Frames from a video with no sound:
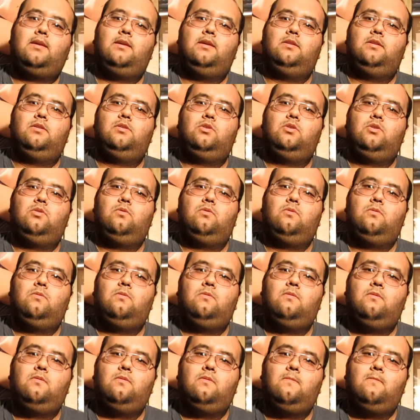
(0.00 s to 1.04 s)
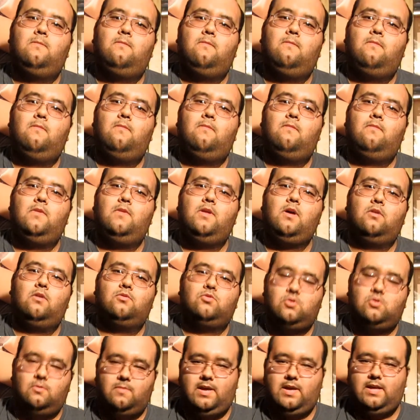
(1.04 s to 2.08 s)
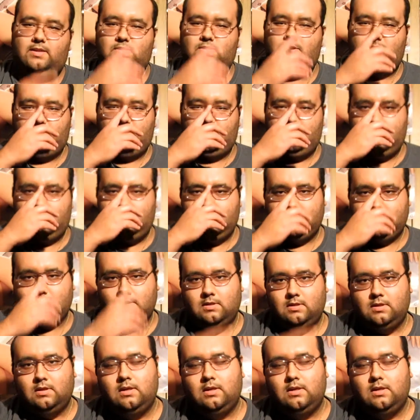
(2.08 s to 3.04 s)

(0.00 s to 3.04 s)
into the Ultraman series.